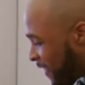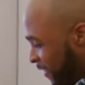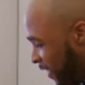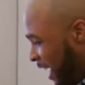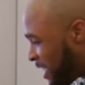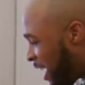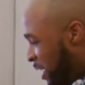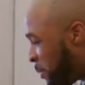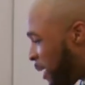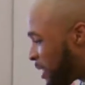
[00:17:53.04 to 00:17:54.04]
What'd I tell
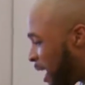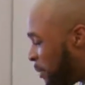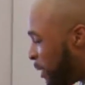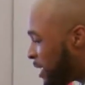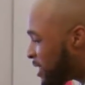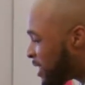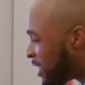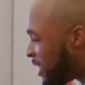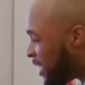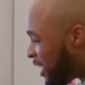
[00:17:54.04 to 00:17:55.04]
you about that, miss?
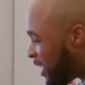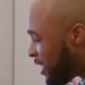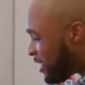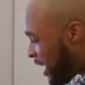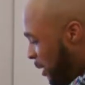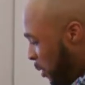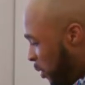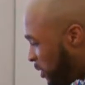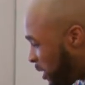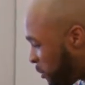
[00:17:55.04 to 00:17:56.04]
Stop holding